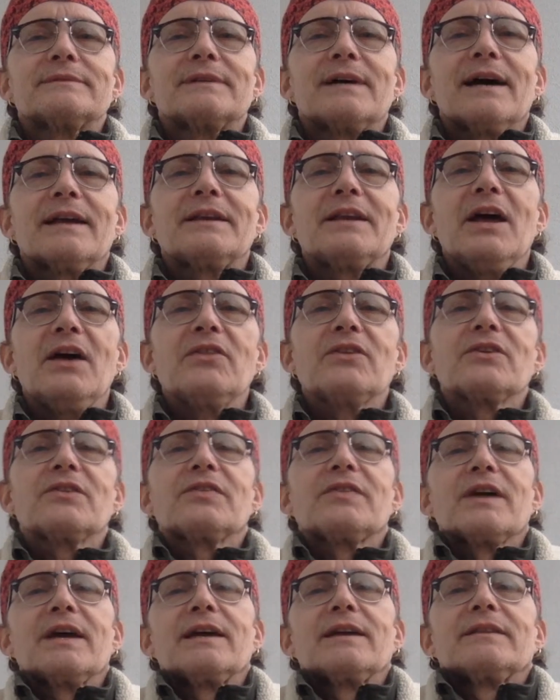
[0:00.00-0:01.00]
Another
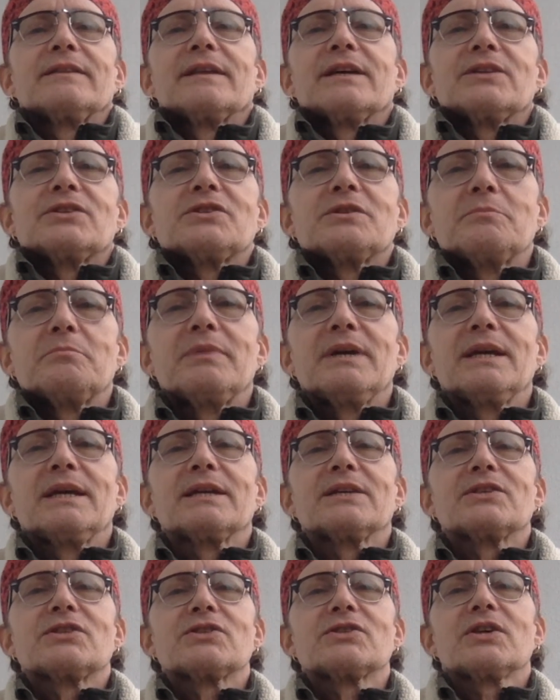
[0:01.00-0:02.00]
thing that should be
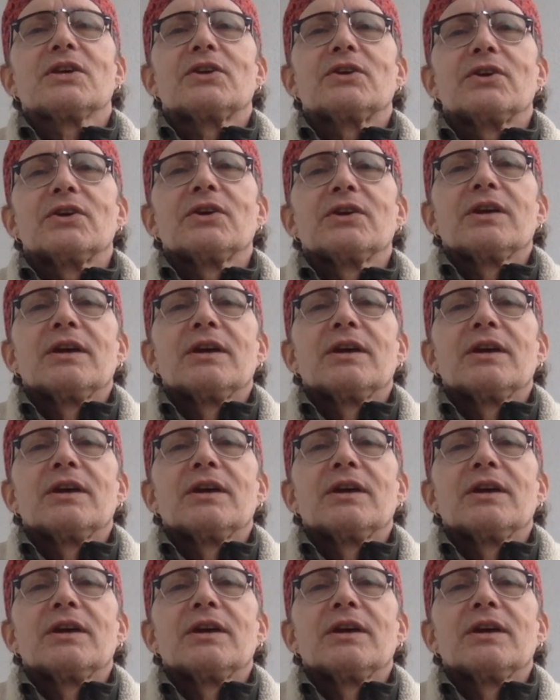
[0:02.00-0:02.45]
considered,